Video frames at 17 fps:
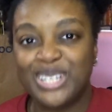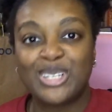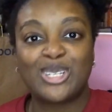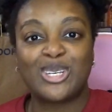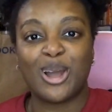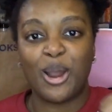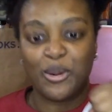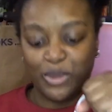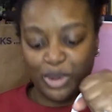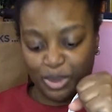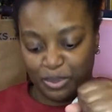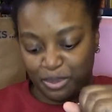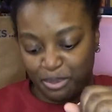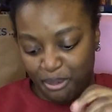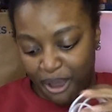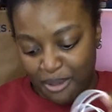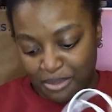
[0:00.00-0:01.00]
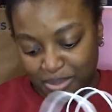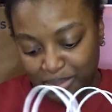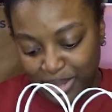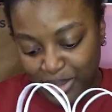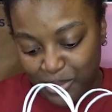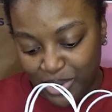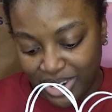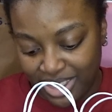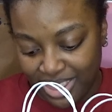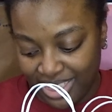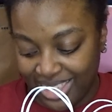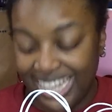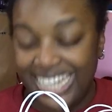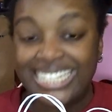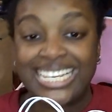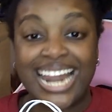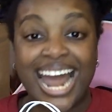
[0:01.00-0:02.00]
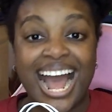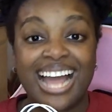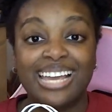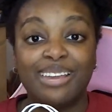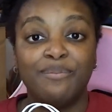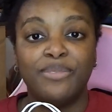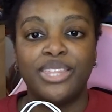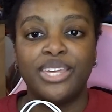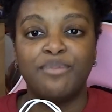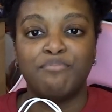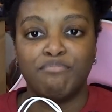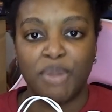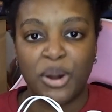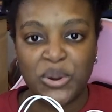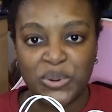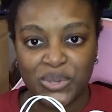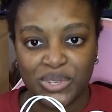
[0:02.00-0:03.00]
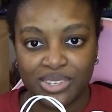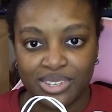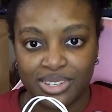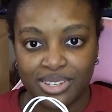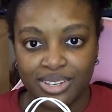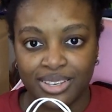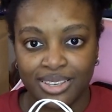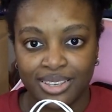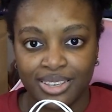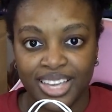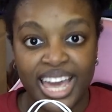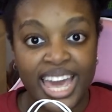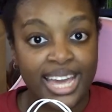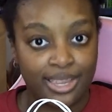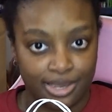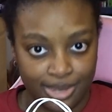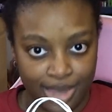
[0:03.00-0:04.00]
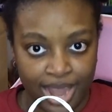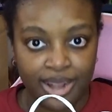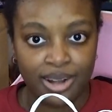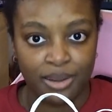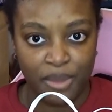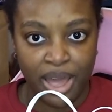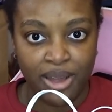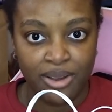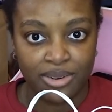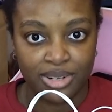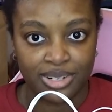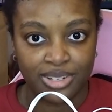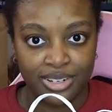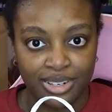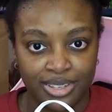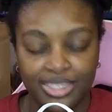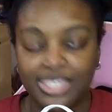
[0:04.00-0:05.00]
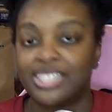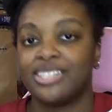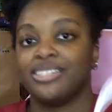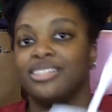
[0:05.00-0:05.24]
start with probably one of the things that I am the most excited about. This is